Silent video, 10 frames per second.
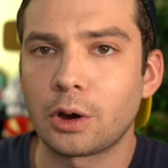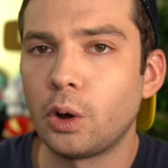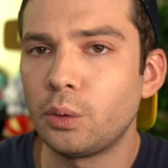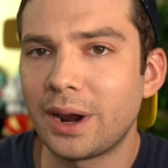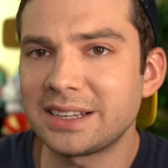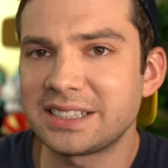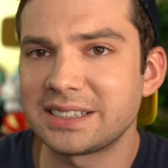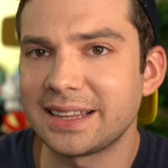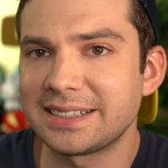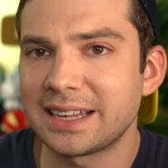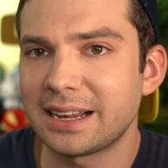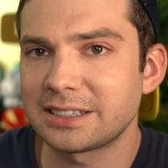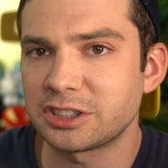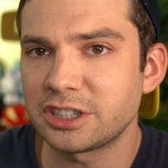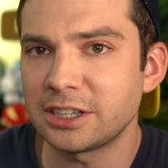Colress is listed as
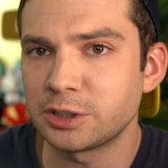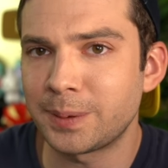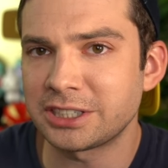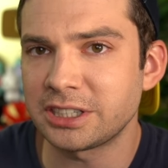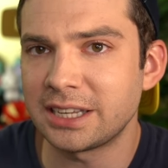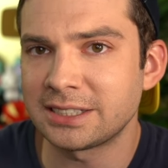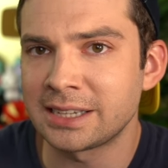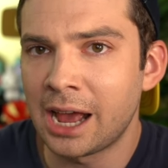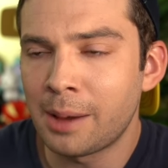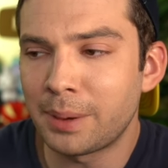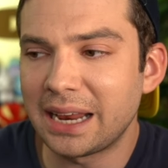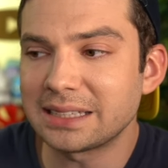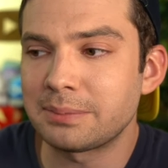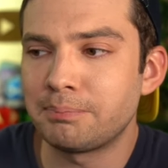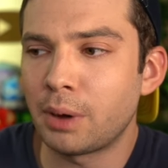a Steel specialist, but
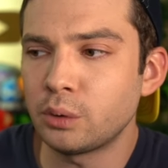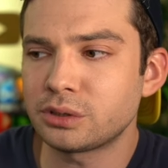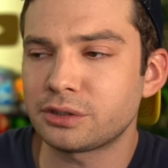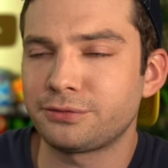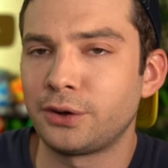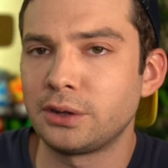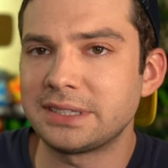his most full